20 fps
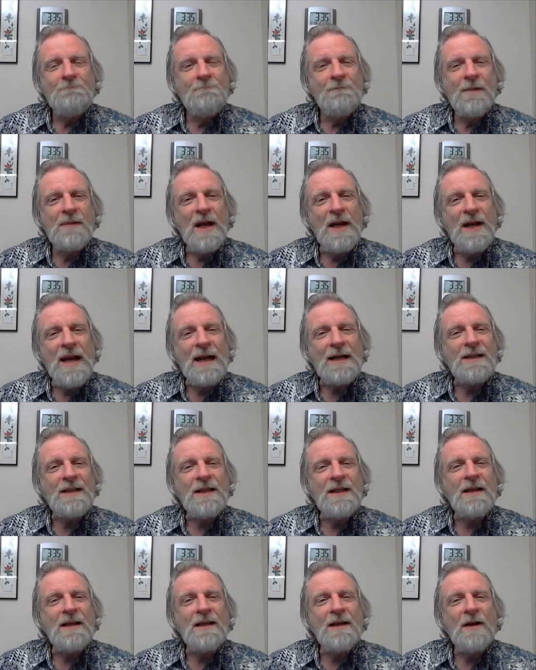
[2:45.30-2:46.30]

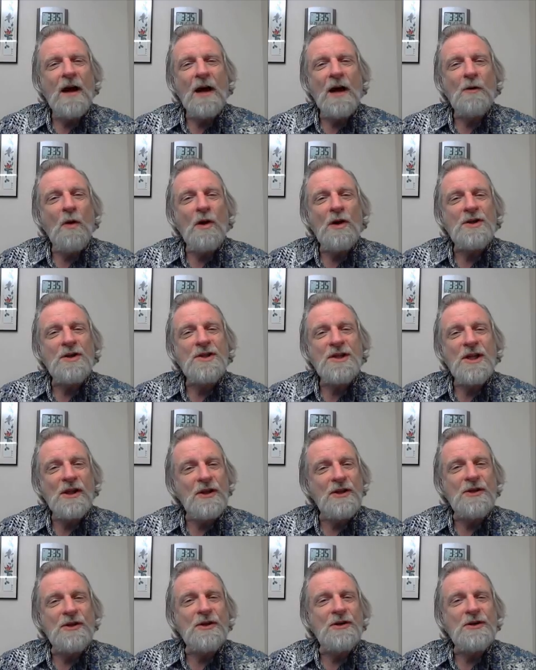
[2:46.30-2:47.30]
connecting it on all
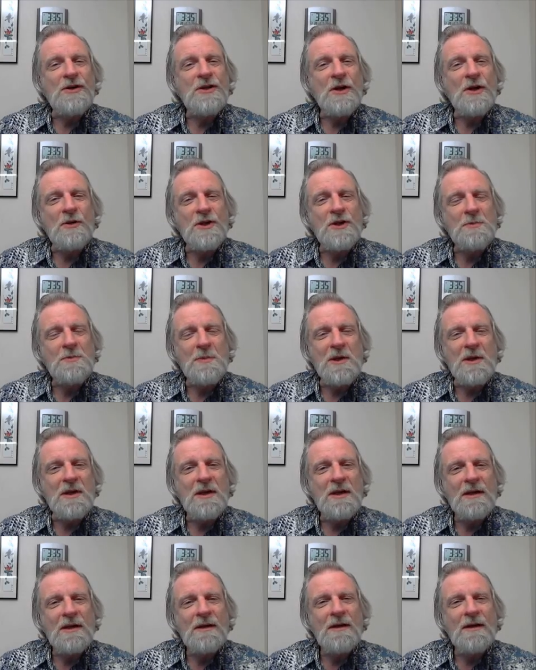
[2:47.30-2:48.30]
cylinders, so to speak,
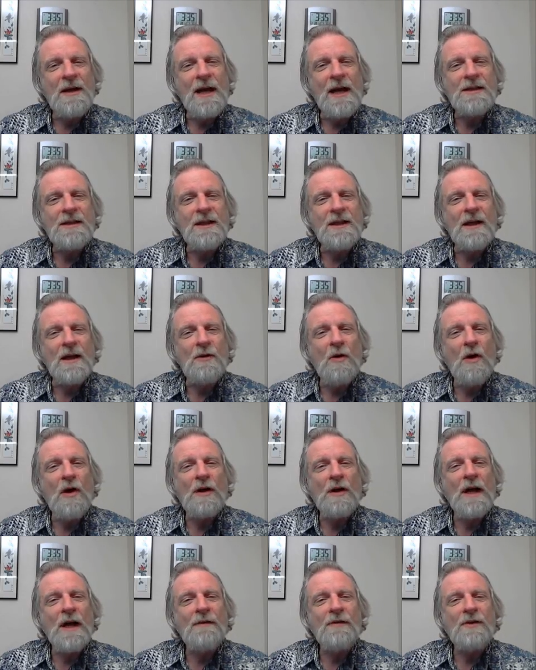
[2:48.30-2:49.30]
connecting at
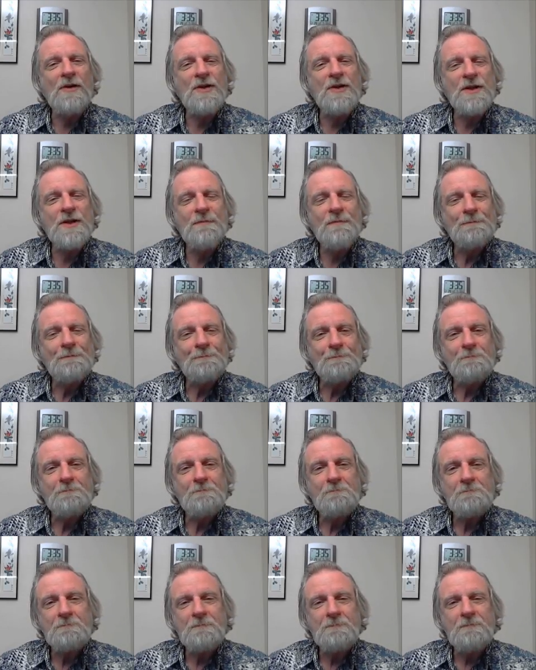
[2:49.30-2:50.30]
all levels.
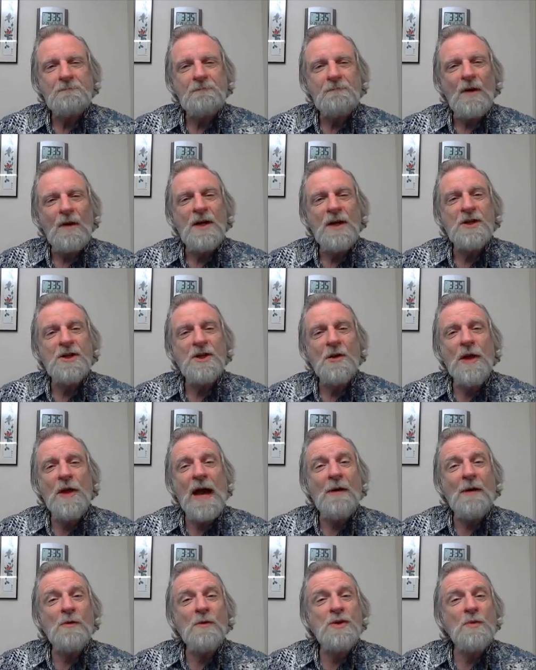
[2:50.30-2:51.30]
And so
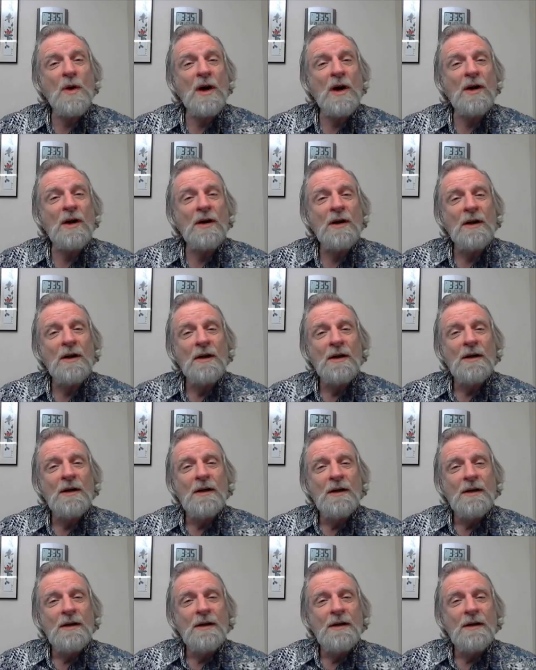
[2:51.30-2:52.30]
that was where
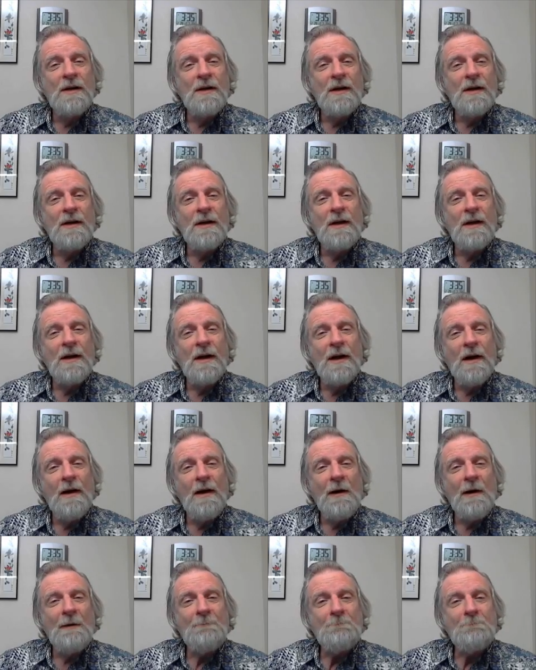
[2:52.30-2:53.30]

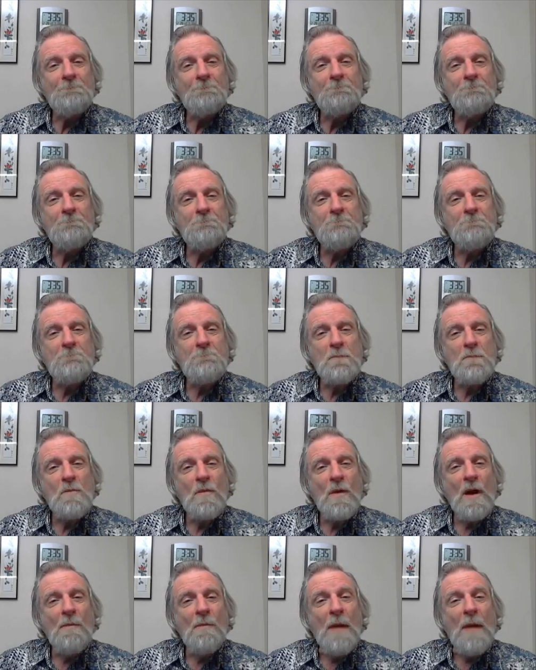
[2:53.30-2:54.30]
uh,
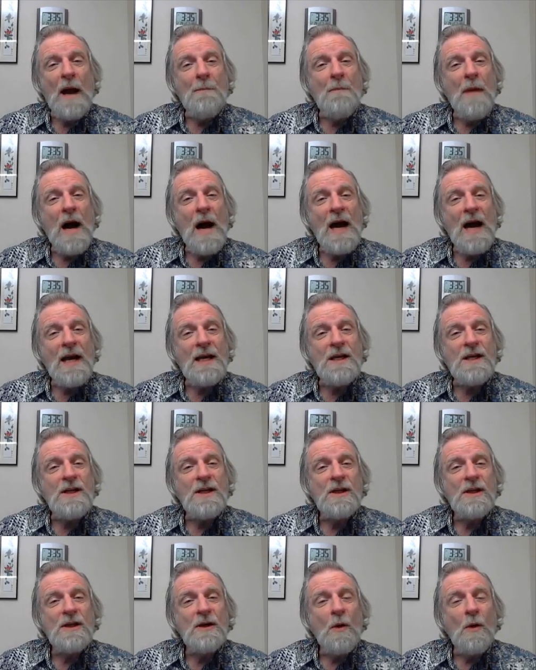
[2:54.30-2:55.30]
my mind
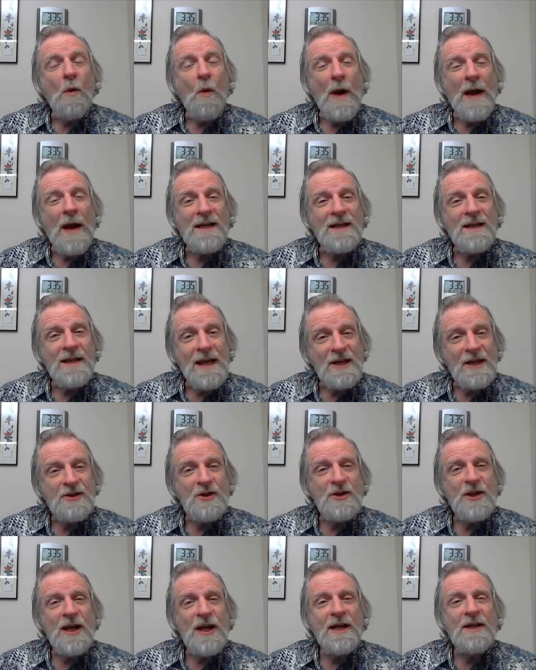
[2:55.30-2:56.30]
went
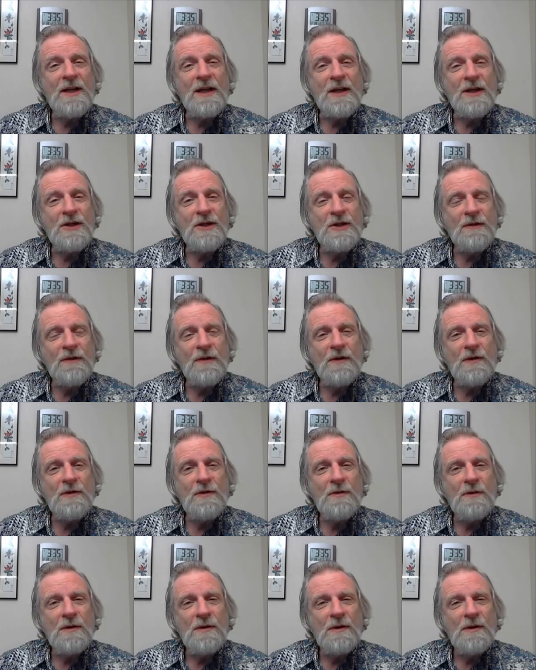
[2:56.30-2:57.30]
yesterday in the
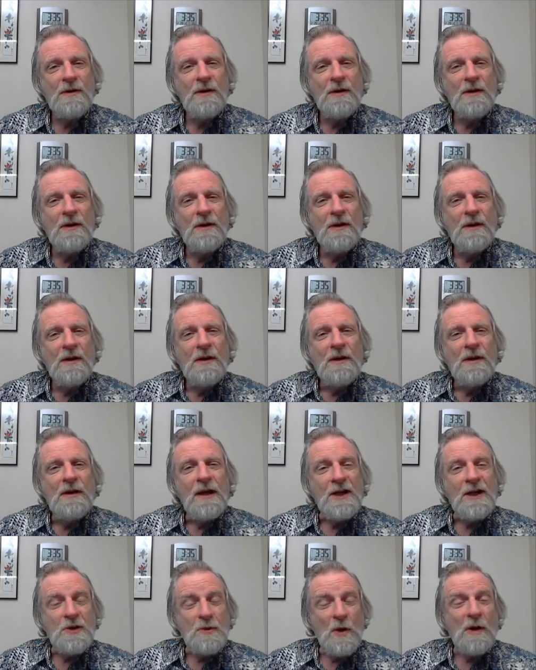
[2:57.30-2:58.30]
interview.
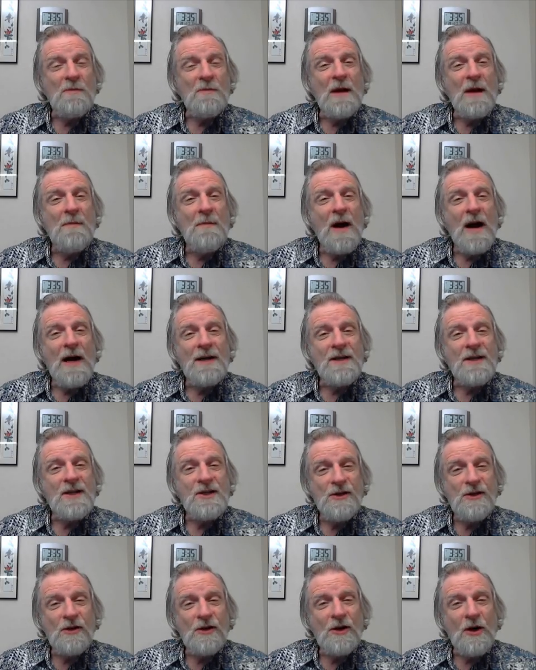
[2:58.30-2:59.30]
It's where my mind
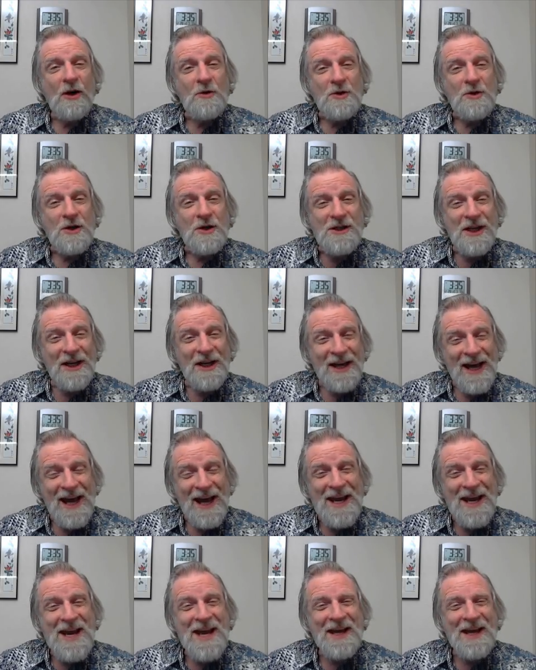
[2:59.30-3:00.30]
still goes
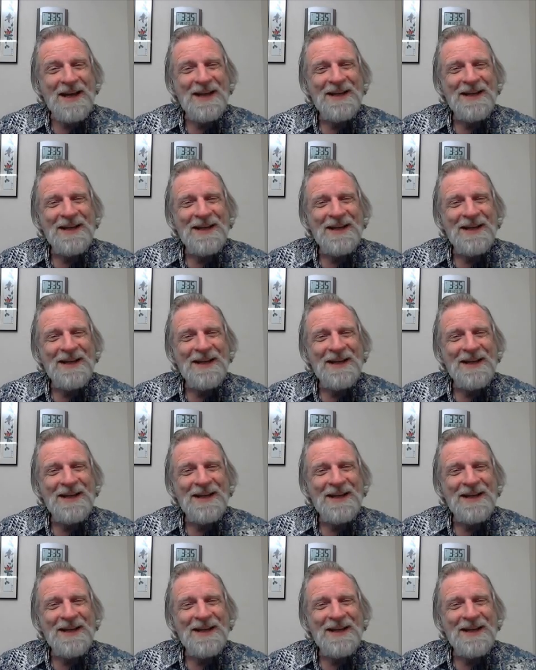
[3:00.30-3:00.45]
today.